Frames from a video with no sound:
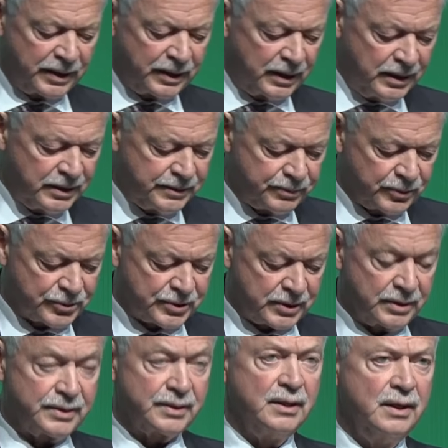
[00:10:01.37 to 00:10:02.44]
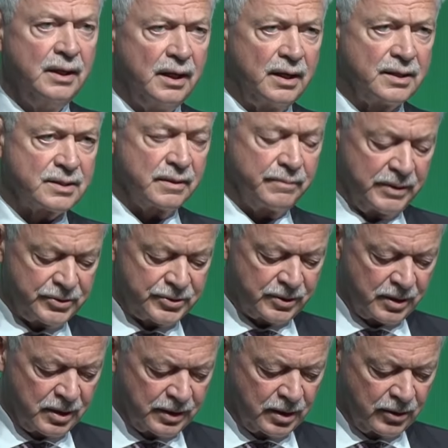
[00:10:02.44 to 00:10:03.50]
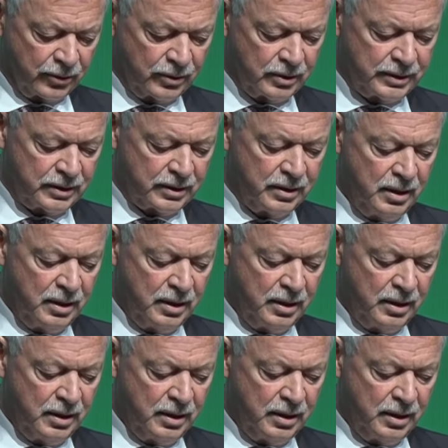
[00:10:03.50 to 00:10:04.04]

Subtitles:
80%, as I mentioned a little earlier,